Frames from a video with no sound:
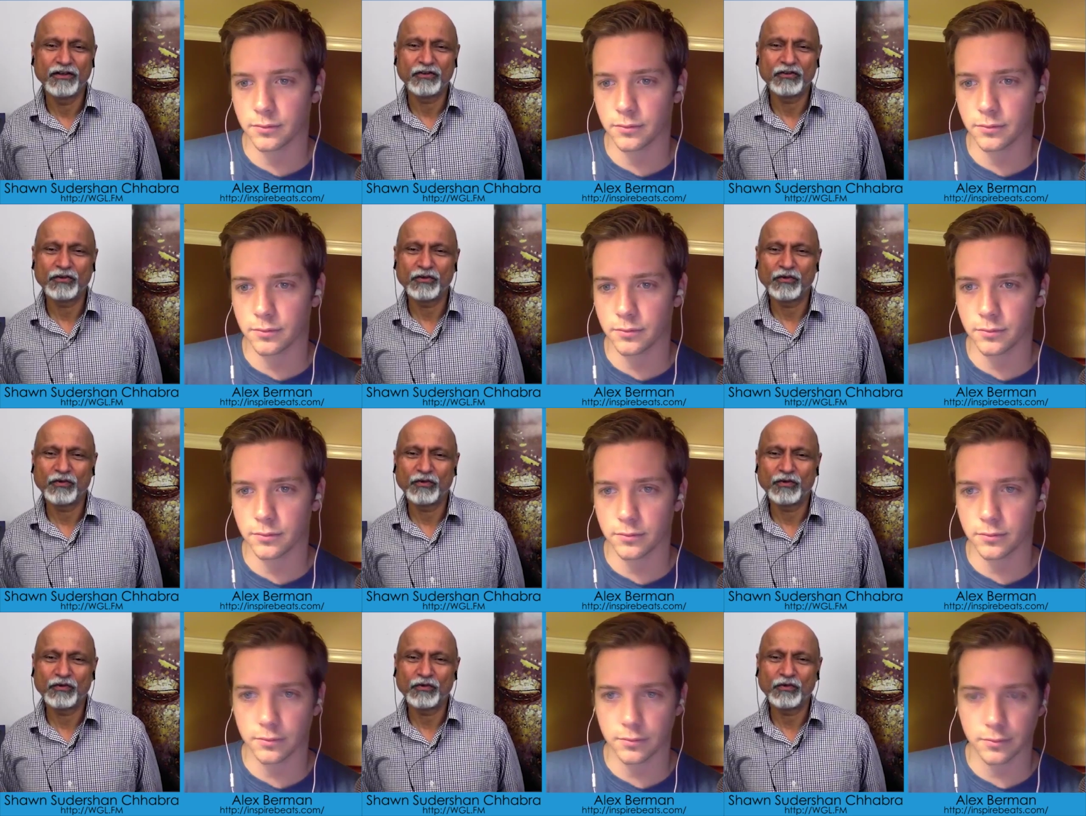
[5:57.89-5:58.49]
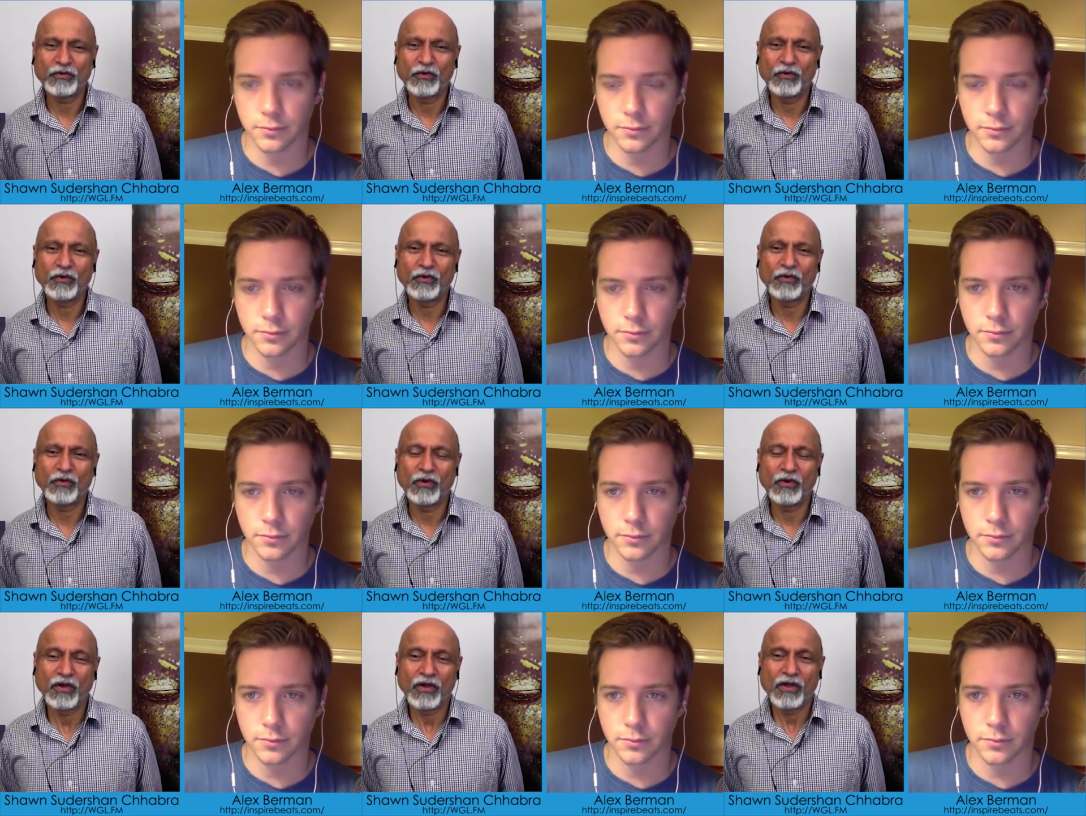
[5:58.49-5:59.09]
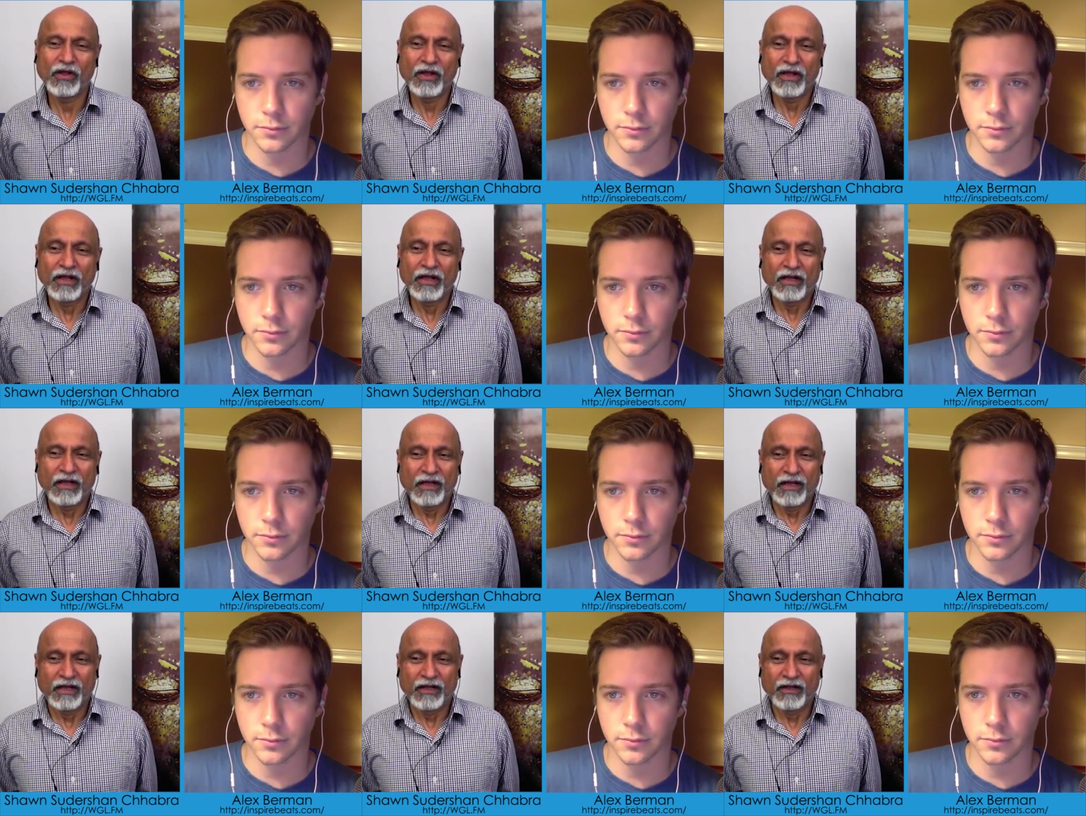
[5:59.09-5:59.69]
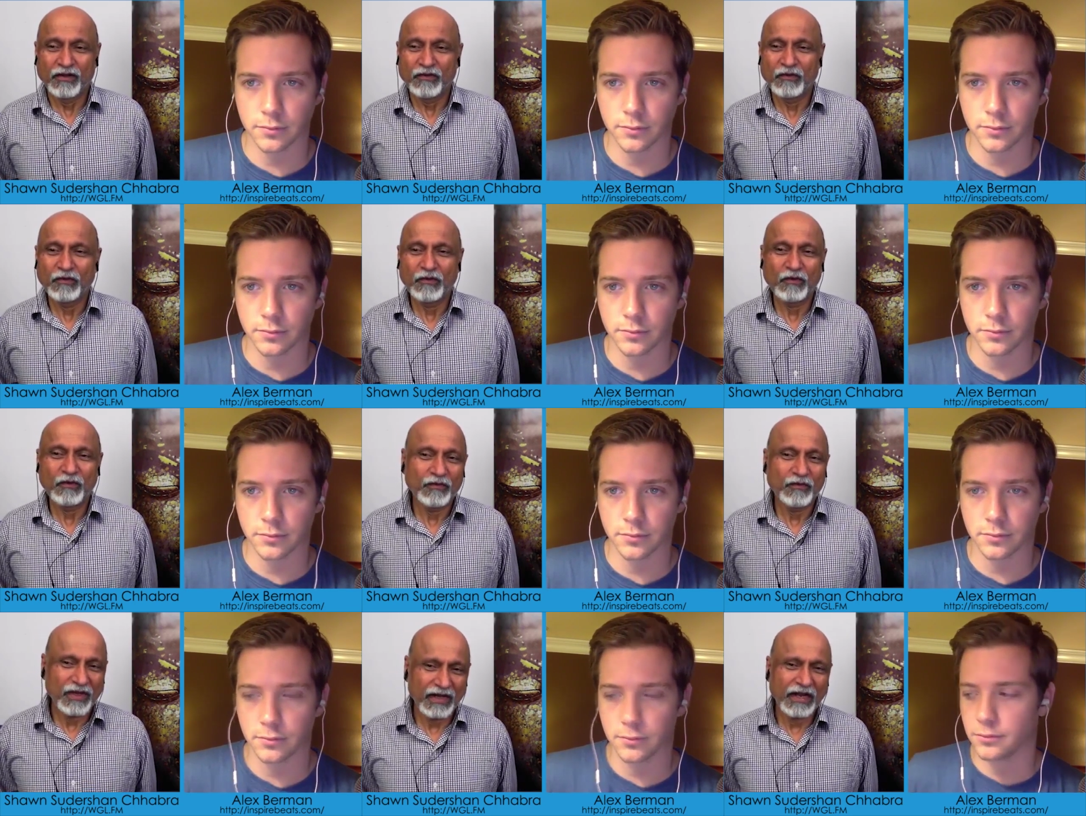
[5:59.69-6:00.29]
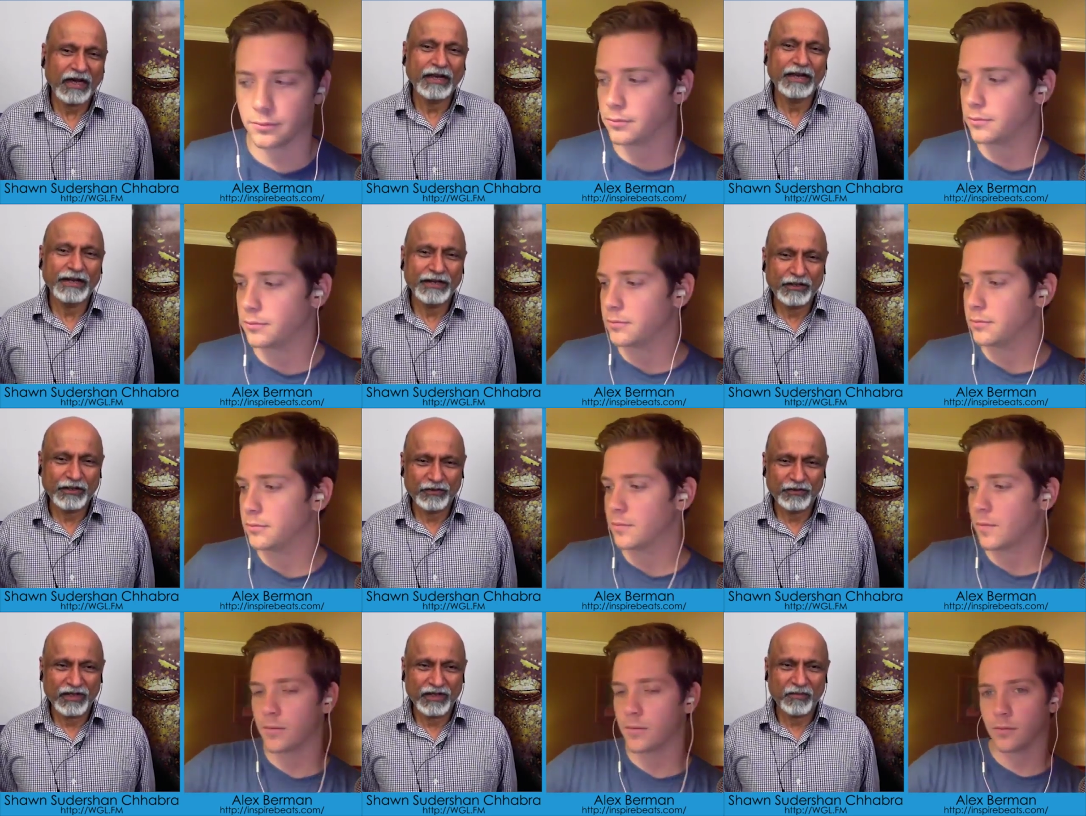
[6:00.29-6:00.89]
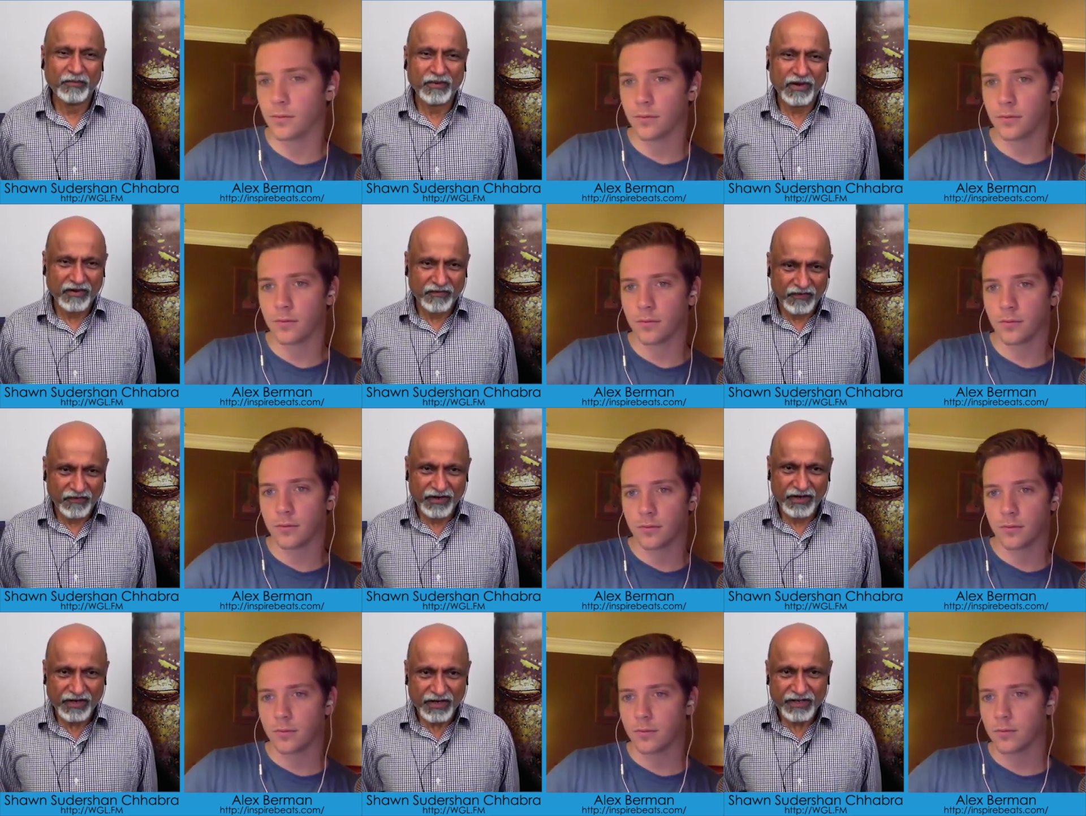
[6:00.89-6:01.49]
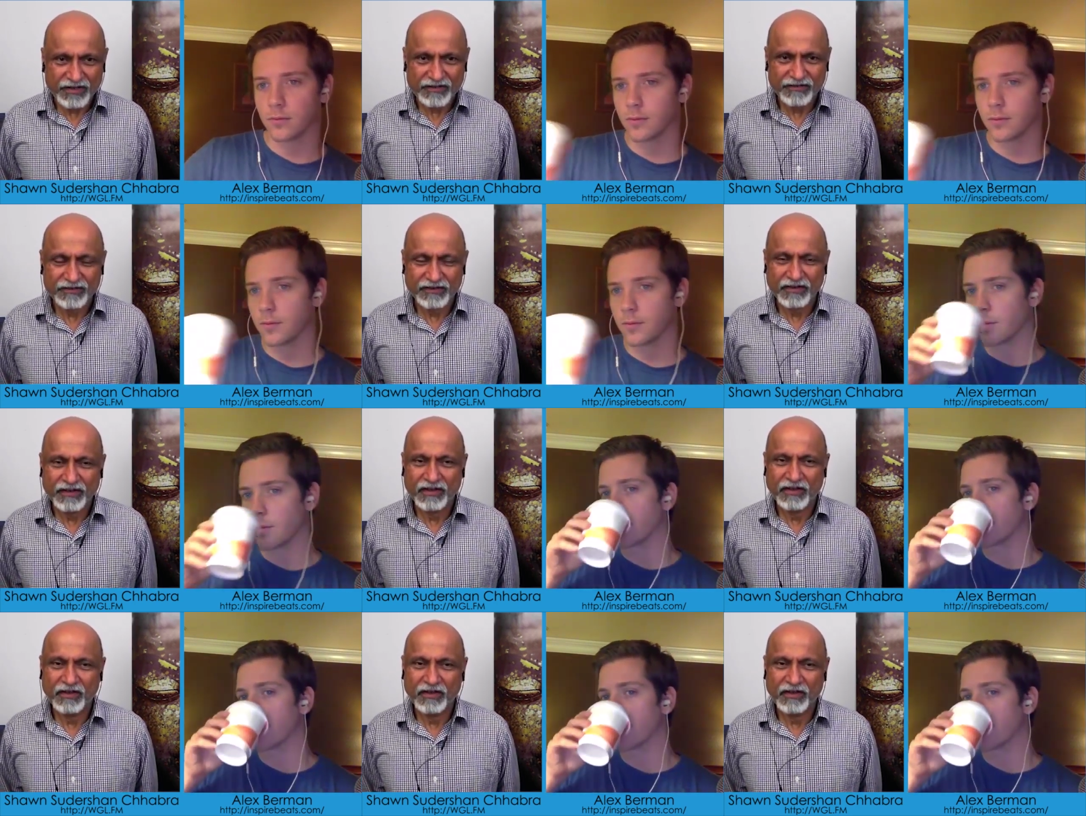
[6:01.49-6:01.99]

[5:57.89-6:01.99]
Speaker 1: So so we are already on their preferred list,